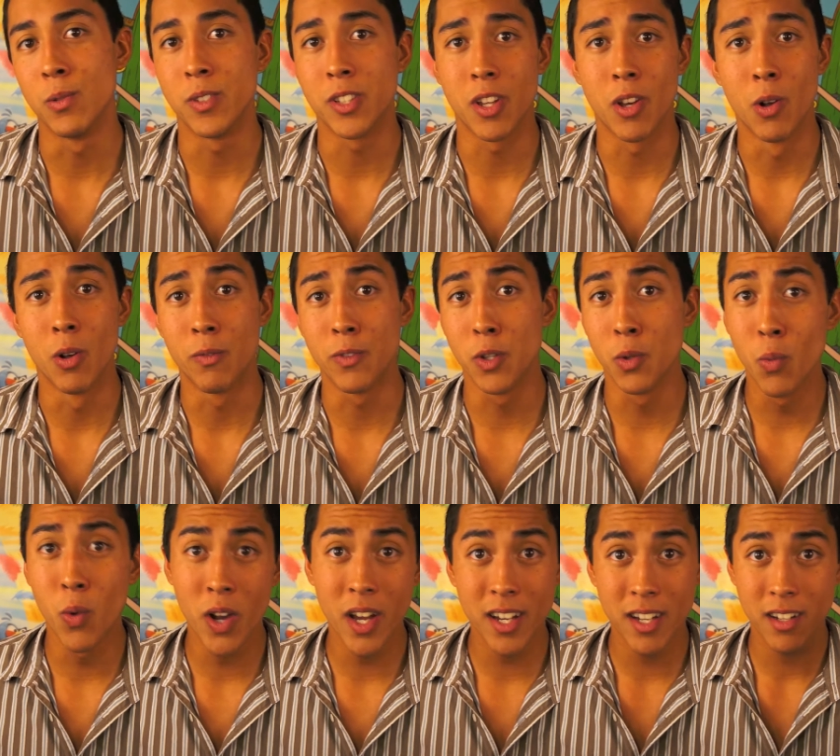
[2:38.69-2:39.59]
So if you
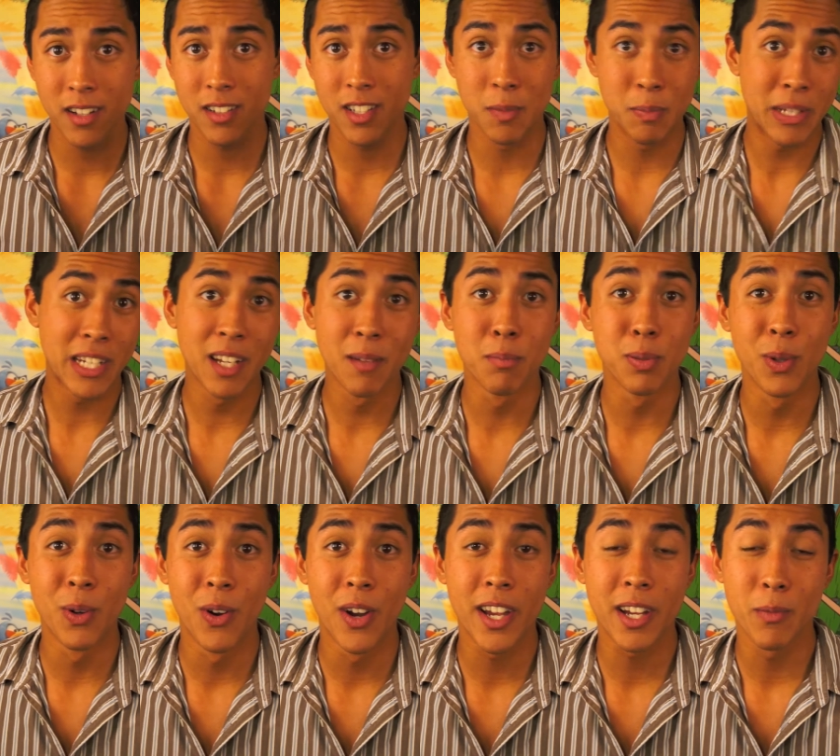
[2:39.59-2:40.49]
want to be
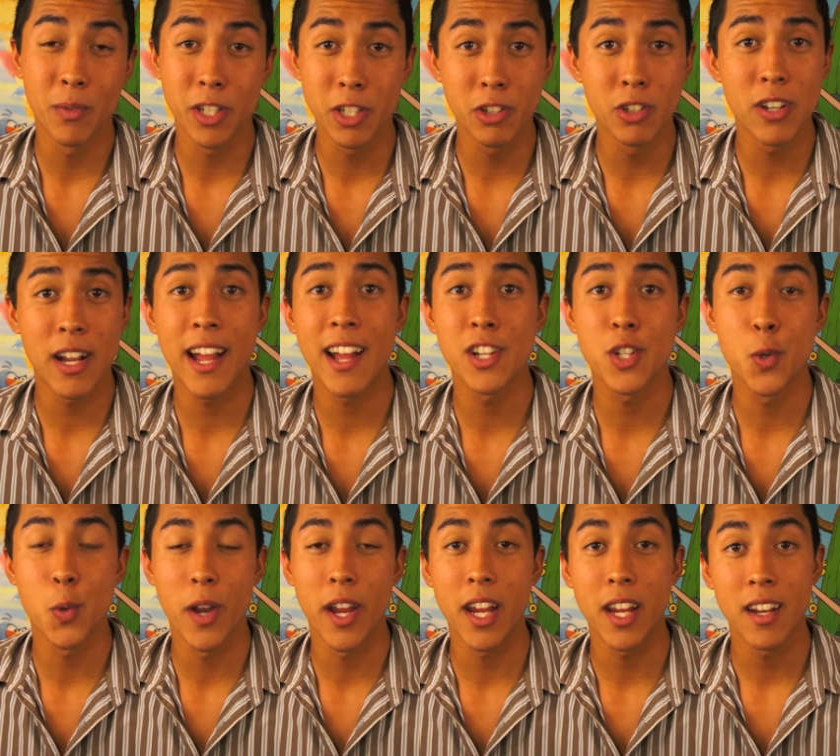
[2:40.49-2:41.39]
employed when you
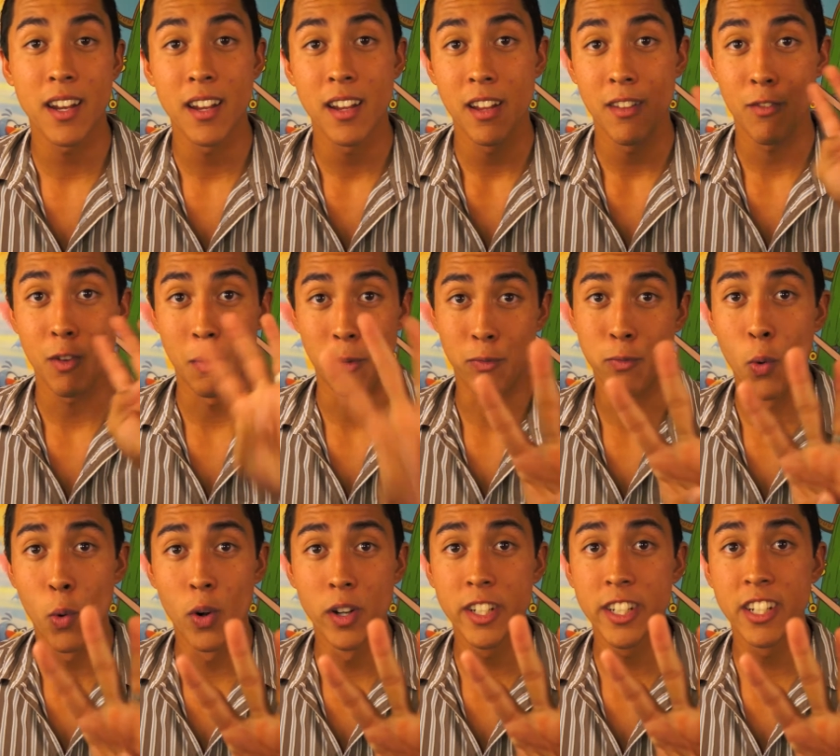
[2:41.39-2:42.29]
graduate from a
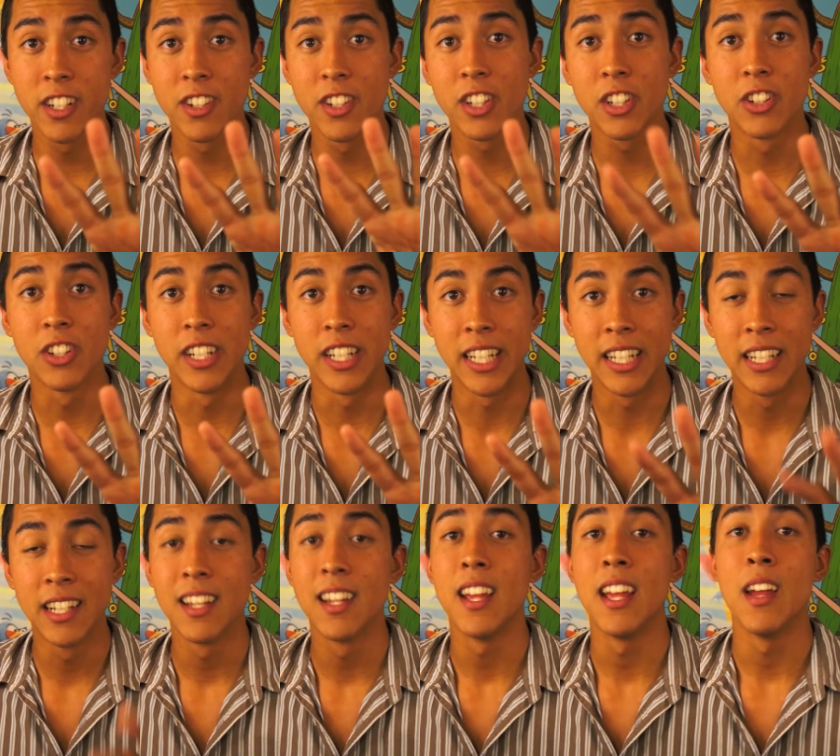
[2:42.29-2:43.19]
4-year degree
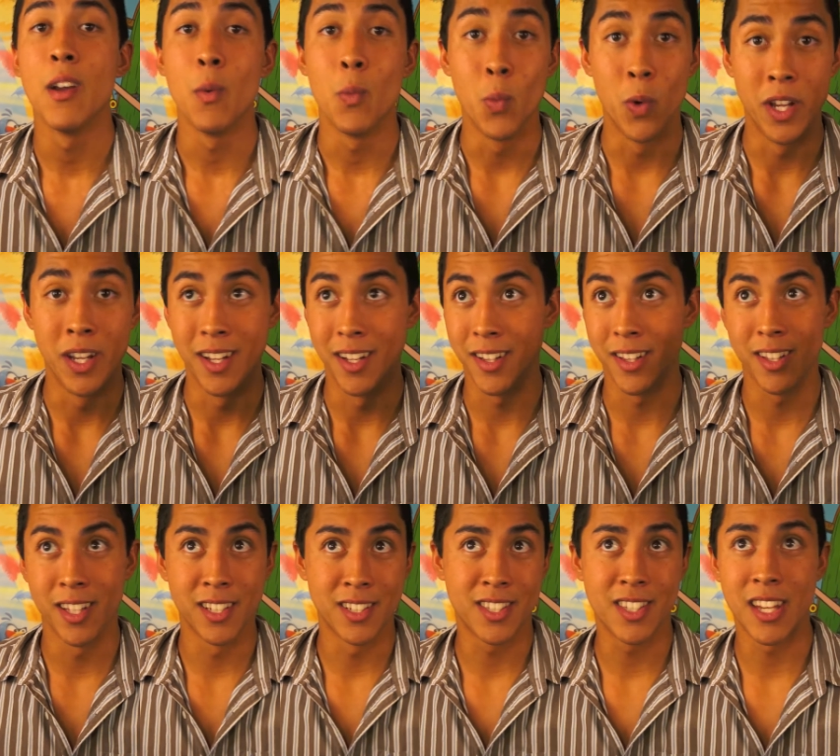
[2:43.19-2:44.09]
with,
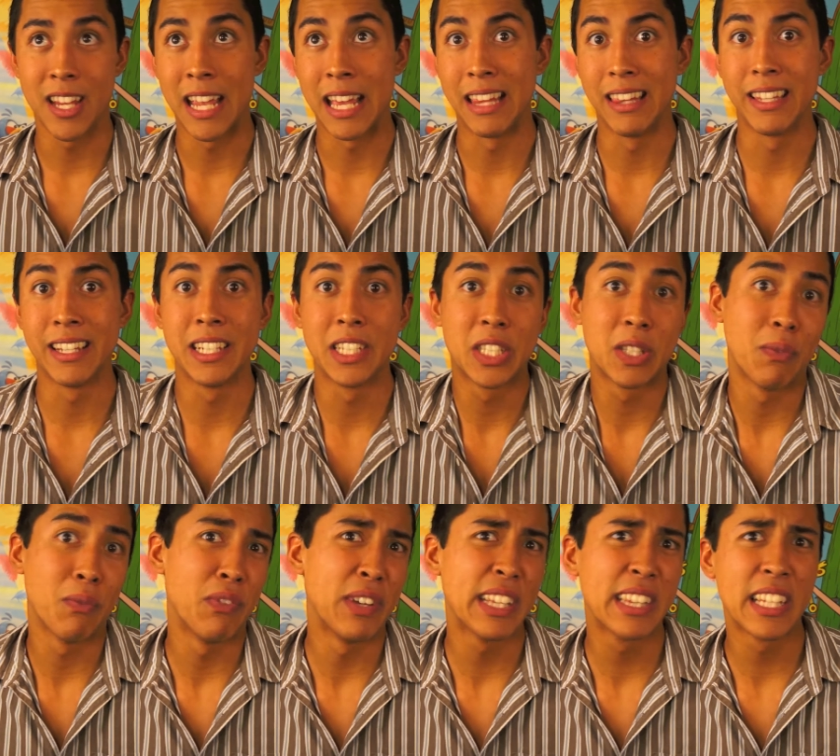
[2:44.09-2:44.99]
let's say, at least
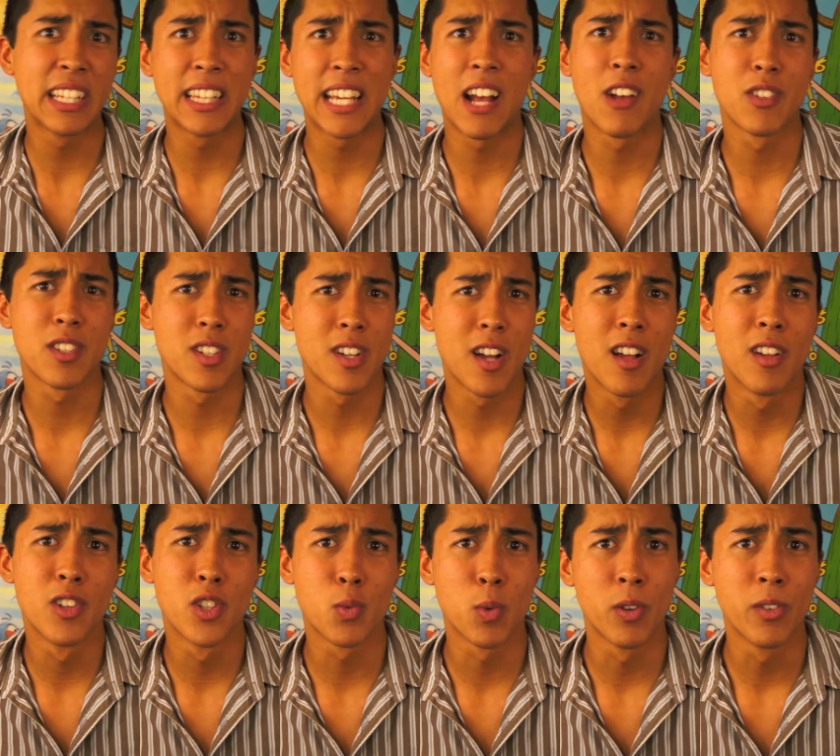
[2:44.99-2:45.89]

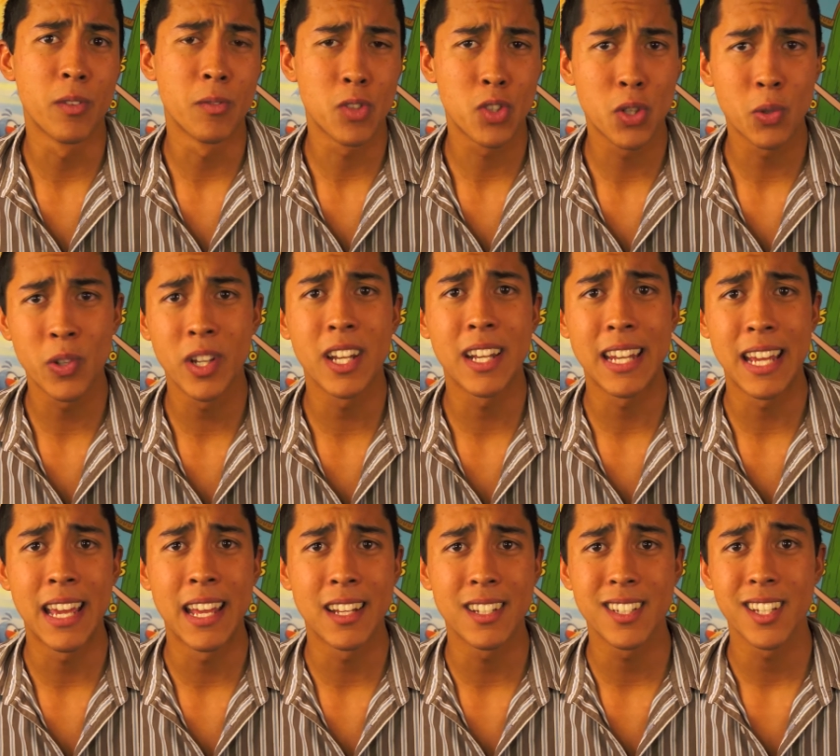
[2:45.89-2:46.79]
$50,000 worth of student
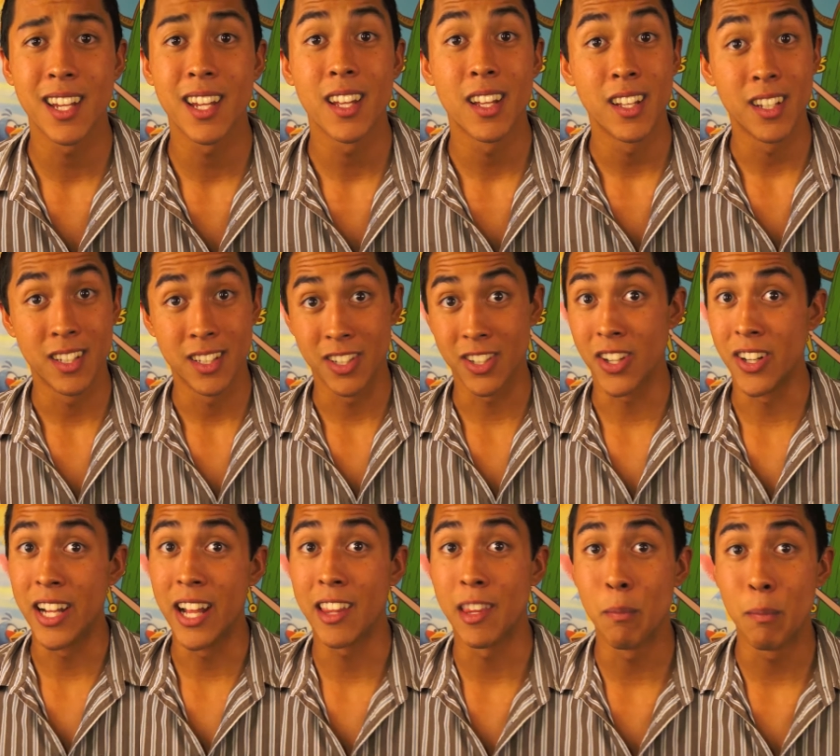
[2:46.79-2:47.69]
debt, you're going to
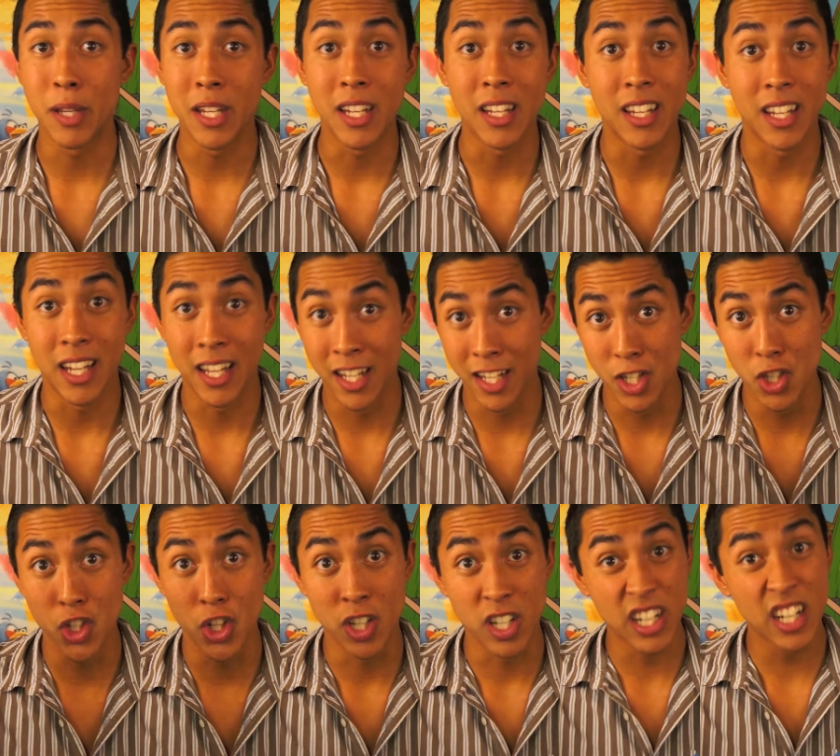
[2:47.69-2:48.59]
have to be an
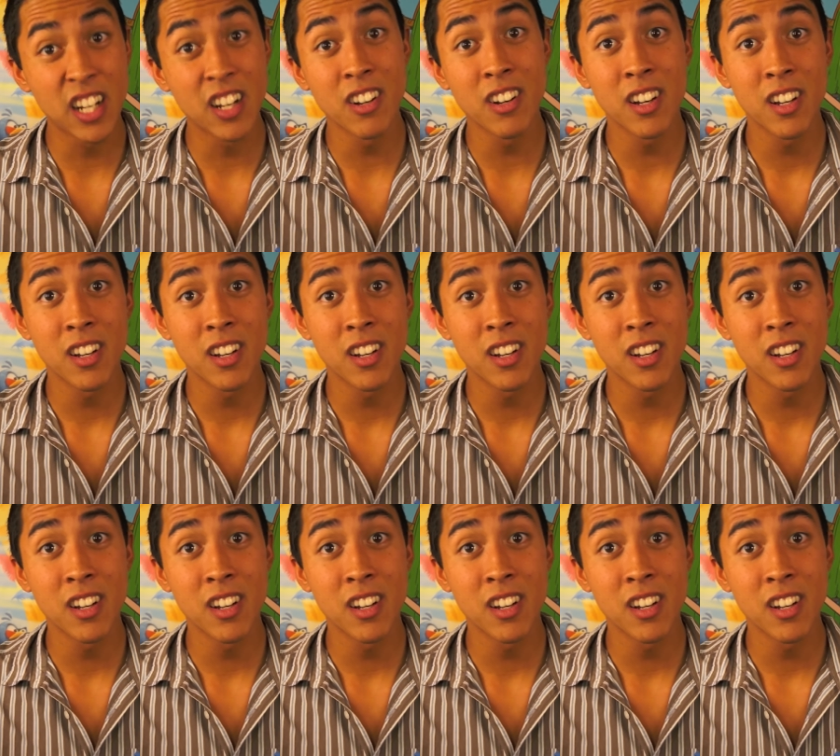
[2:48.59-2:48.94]
engineer,